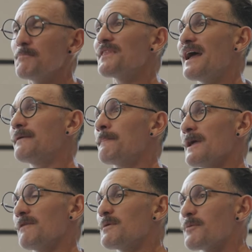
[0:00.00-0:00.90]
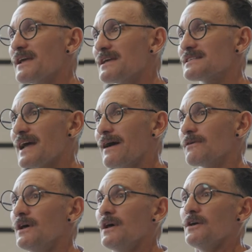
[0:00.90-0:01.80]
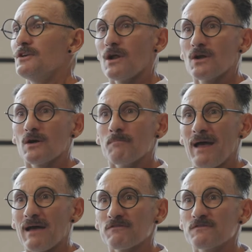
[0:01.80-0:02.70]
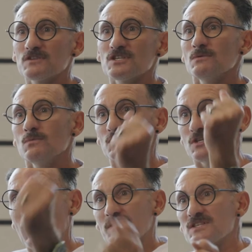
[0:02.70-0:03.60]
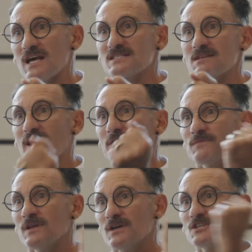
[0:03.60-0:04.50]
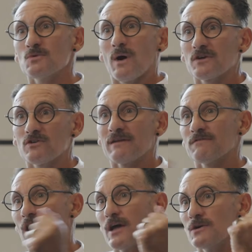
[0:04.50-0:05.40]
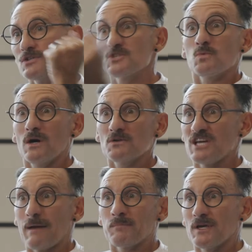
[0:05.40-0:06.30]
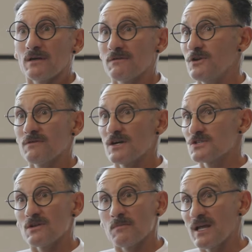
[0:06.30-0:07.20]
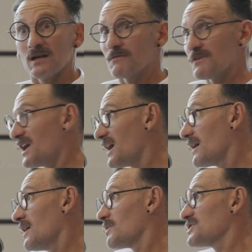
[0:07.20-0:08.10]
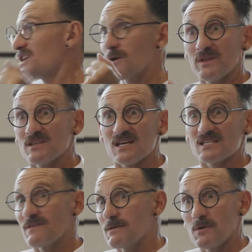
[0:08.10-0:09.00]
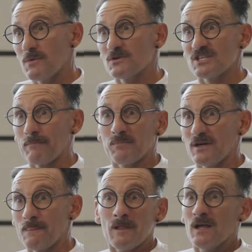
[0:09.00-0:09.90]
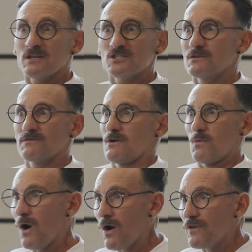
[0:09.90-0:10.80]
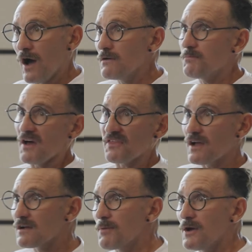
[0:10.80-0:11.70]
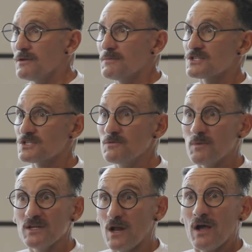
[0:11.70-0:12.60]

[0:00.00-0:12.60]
But then if we break it down, look at Beth. She won the test event. She won the grand final. She's world champion. If you'd have asked her at the beginning of the year, was she going to win the test event and be world champion? She would have gone, what? No, but I think I can podium in Super.